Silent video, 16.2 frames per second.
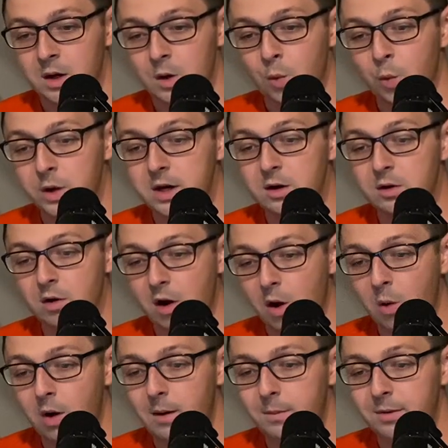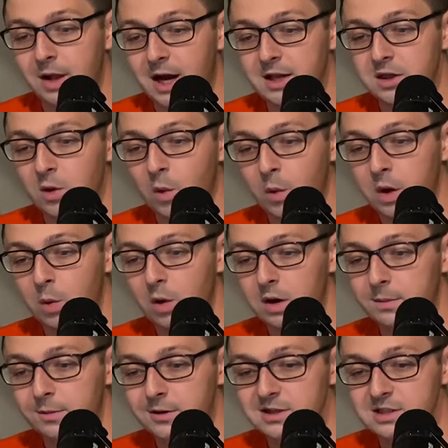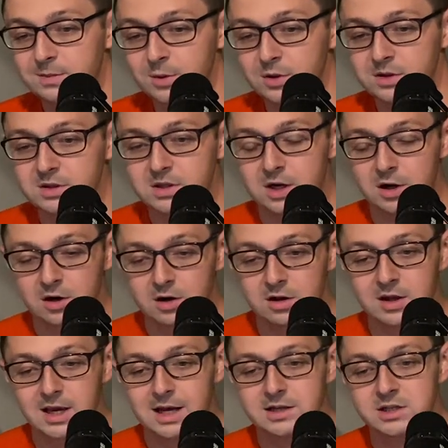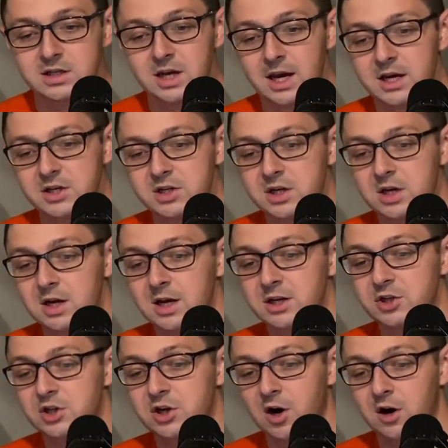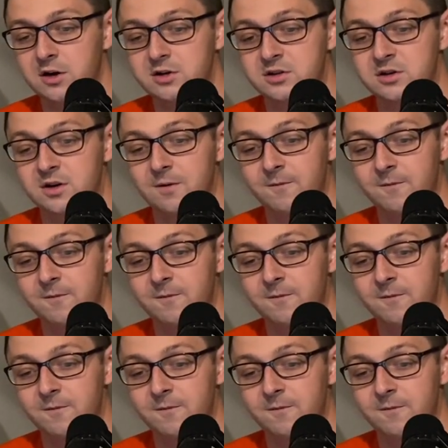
We Grow applied the WeWork principles to early education and charged